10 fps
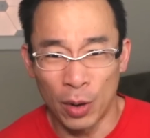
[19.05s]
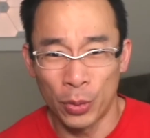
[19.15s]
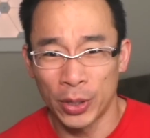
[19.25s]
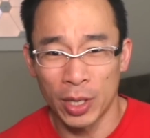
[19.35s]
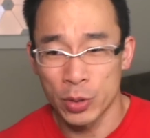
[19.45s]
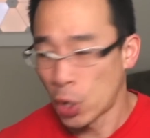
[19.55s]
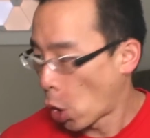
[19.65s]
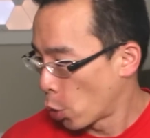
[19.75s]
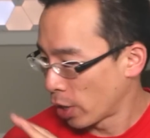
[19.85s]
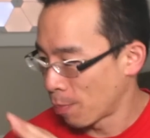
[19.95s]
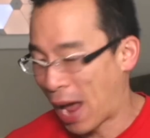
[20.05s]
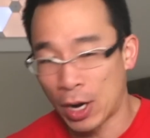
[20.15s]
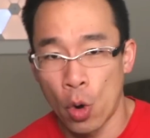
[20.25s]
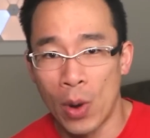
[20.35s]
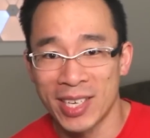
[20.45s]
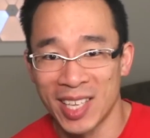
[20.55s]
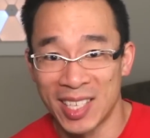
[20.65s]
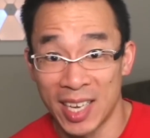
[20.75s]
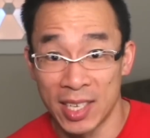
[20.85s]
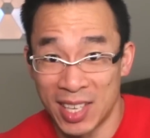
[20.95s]
I don't think there's code in macOS
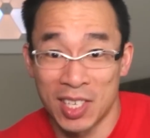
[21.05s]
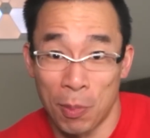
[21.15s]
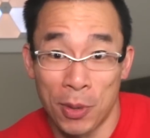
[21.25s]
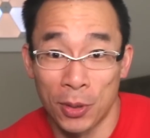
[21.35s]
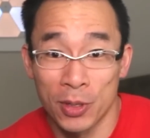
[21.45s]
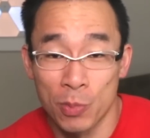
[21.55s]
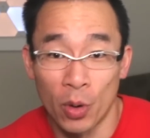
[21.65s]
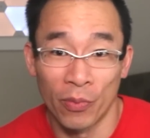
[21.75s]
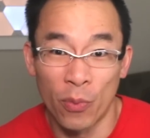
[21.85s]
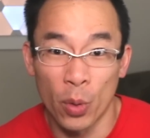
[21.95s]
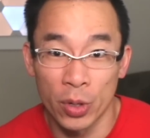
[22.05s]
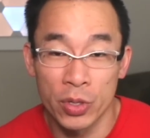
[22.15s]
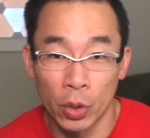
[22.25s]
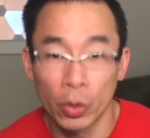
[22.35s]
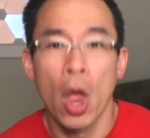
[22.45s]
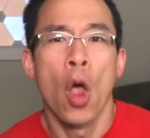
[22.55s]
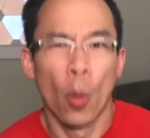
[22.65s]
that says this computer is more than four years old,